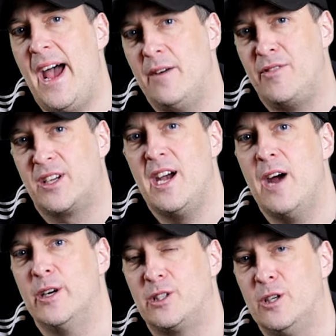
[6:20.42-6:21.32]
have the
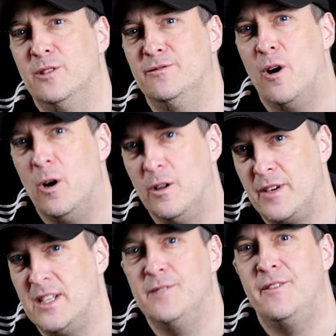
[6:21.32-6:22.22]
character evolve
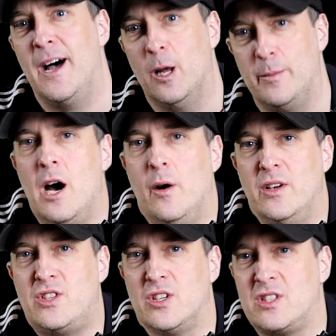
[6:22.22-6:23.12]
and develop. No,
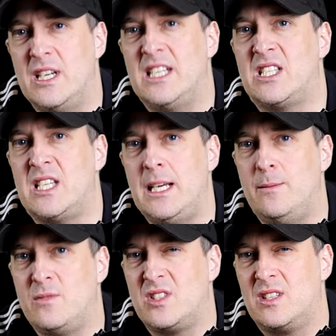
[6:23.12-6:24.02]
it
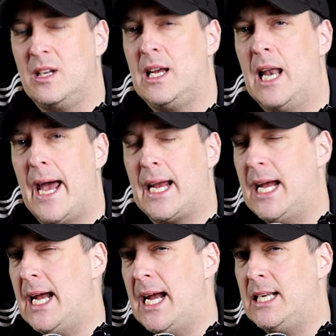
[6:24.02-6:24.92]
seems like
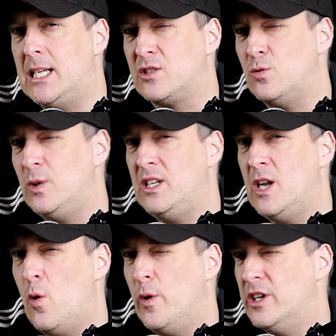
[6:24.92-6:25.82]
it doesn't really
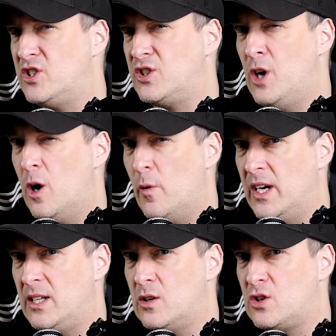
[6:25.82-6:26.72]
know where it's
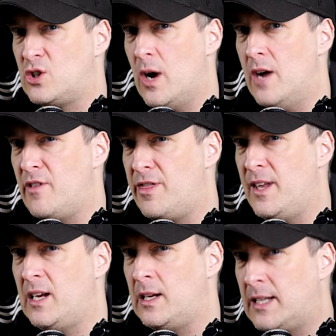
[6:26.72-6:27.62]
going, so
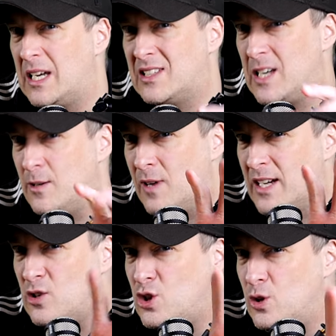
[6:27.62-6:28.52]
everything gets kind of
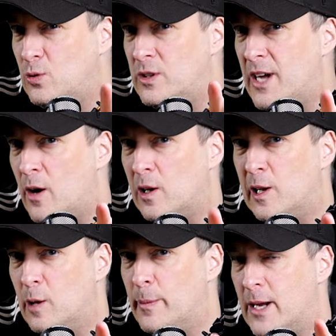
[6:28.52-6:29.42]
like tuned down a
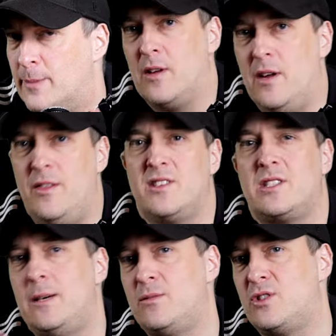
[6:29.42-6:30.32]
little bit. And this
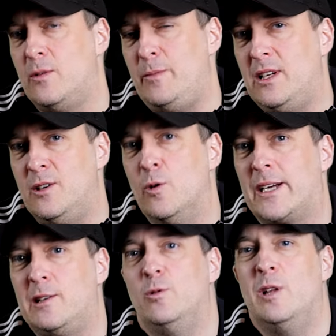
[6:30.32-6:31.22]
seems to be
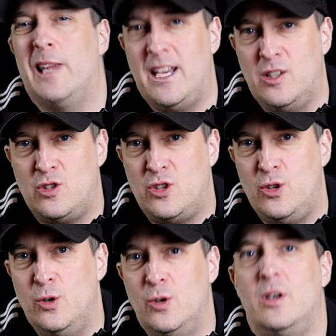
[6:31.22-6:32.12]
directly related
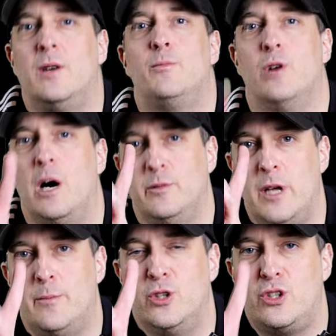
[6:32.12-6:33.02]
to problem
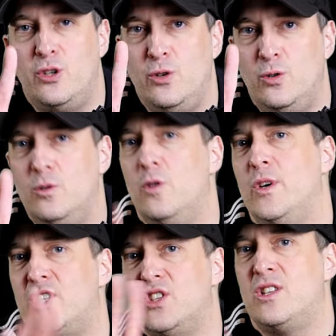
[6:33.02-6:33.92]
number 2,
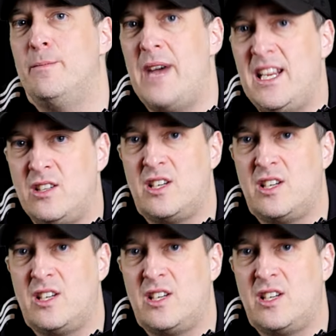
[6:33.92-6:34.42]
which is the main